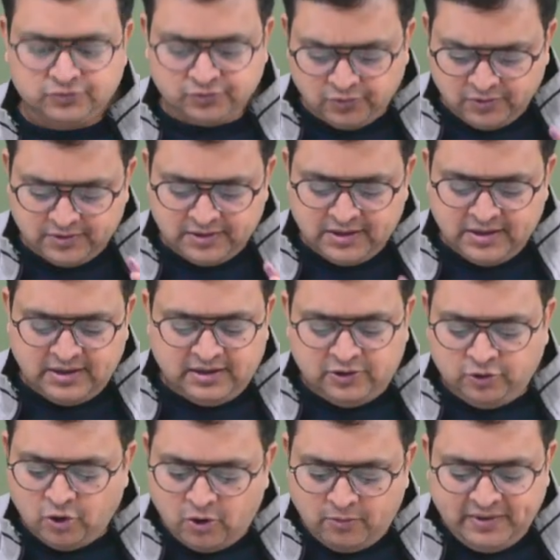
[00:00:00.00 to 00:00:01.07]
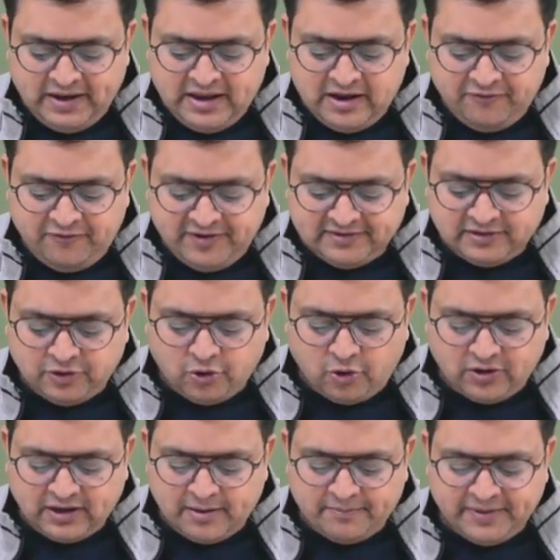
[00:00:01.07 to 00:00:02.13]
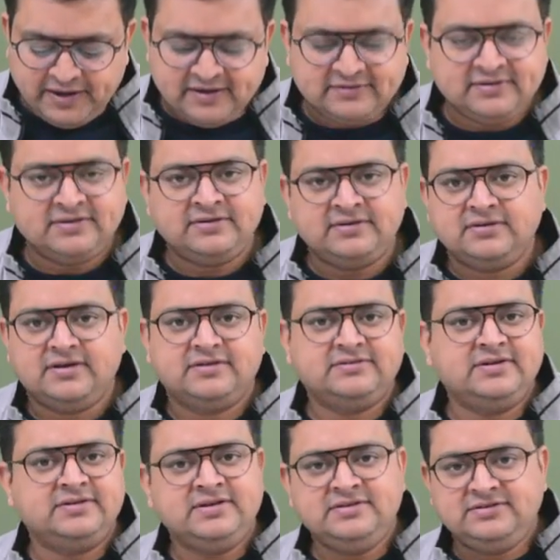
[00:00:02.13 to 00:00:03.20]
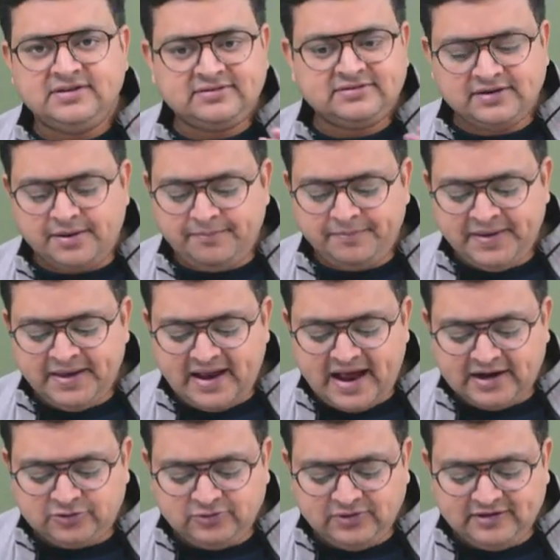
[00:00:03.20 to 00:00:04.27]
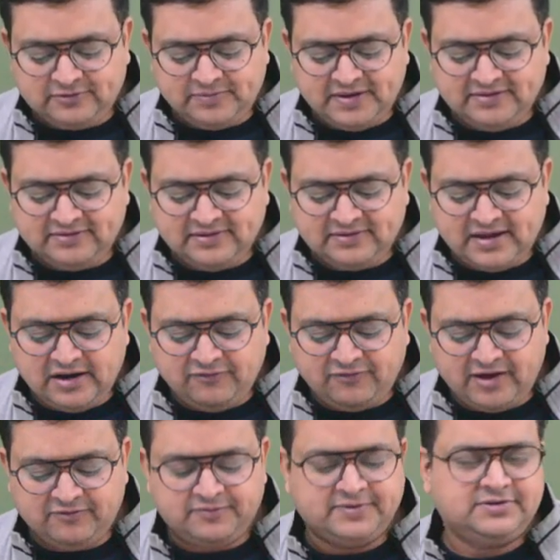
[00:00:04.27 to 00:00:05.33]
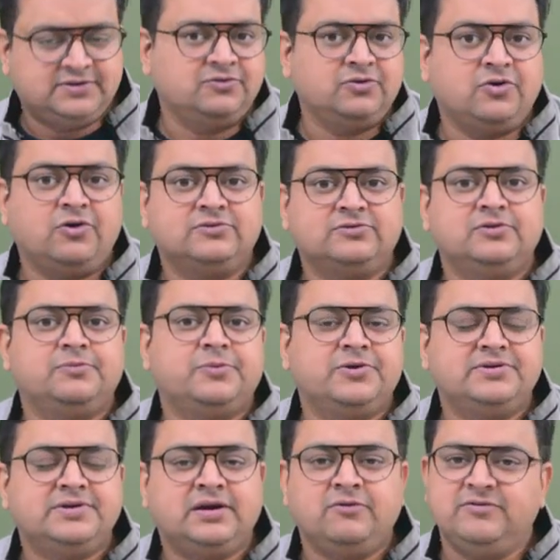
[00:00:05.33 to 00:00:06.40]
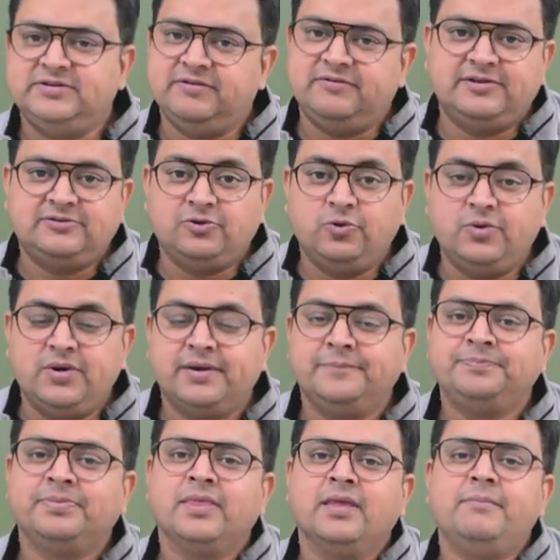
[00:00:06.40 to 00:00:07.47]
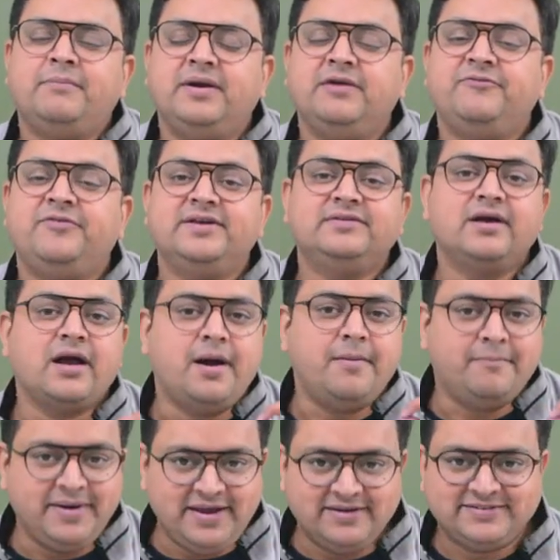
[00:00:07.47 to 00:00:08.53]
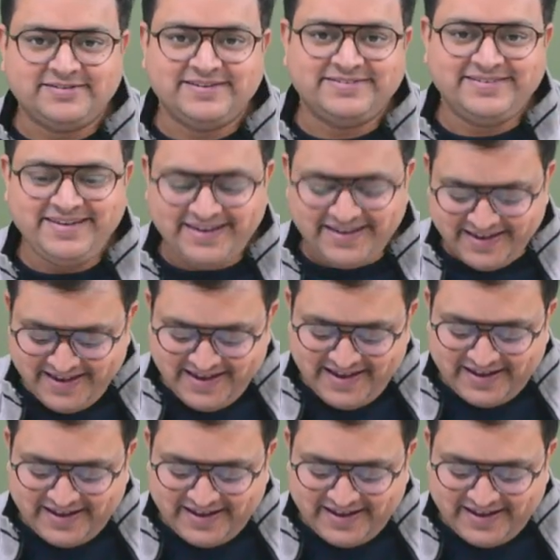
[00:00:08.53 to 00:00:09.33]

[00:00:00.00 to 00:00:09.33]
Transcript: So normally if it is a non-company assessee, just compare actual expenses and 5% of the cost of the project, whichever is lower. But if it is a company assessee,